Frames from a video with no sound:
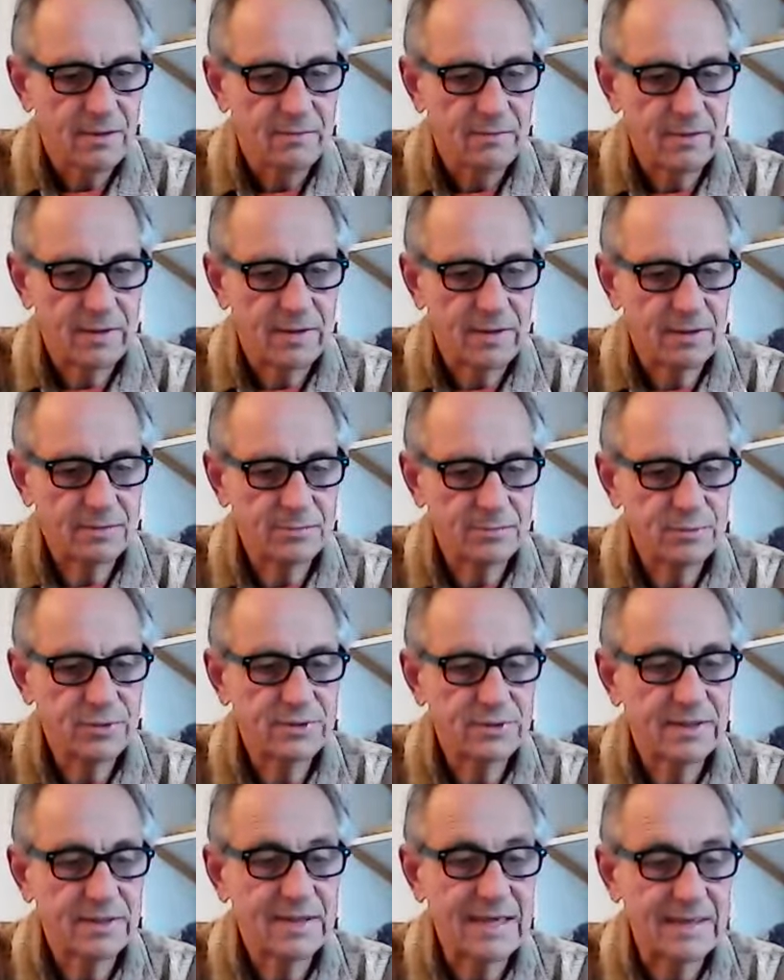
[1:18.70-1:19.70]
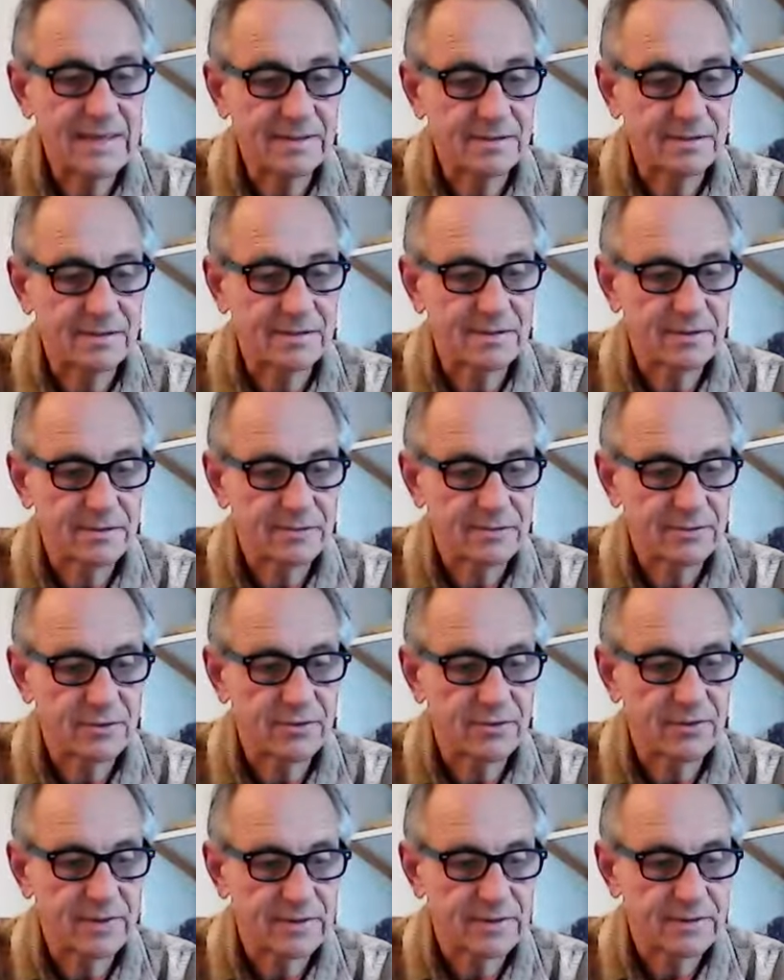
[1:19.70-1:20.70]
We can't put an end
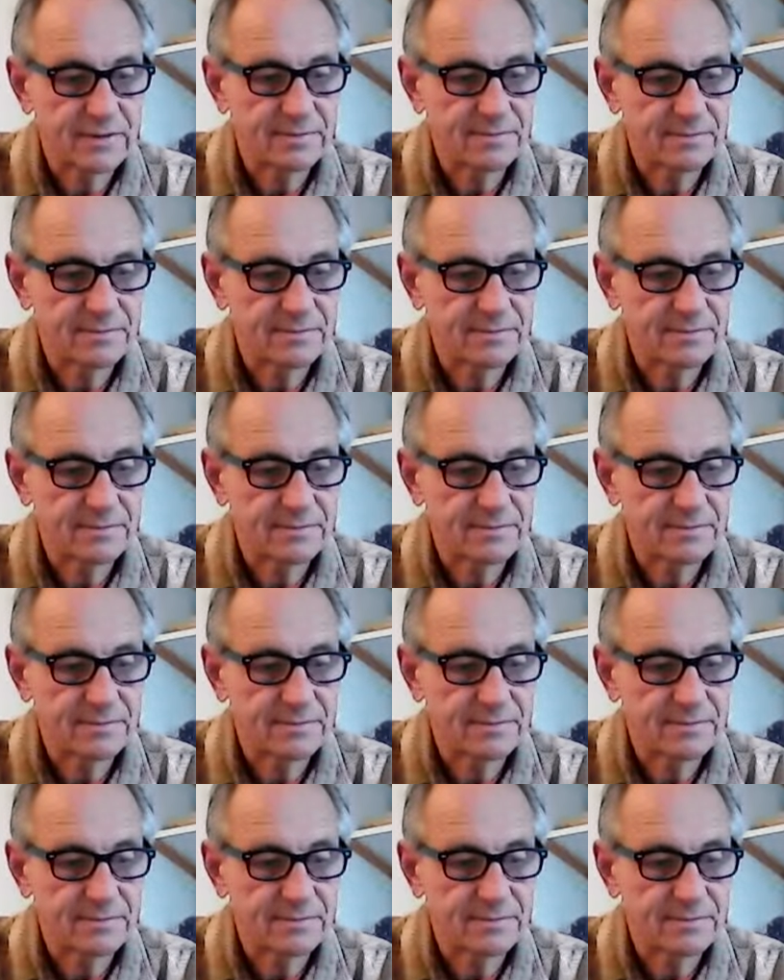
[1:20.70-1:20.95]
to it.